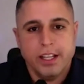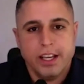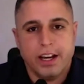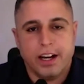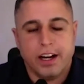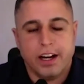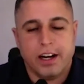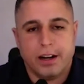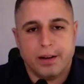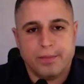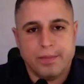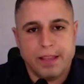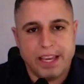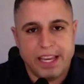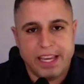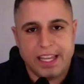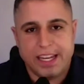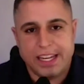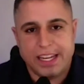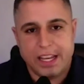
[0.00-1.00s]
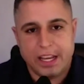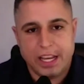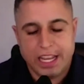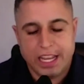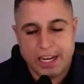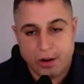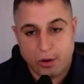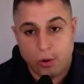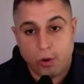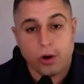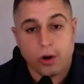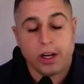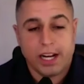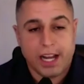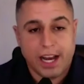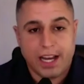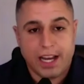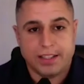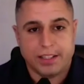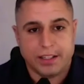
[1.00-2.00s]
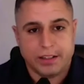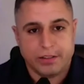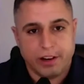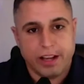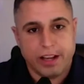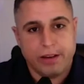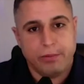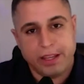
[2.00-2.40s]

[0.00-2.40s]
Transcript: um, and, and organize it, right?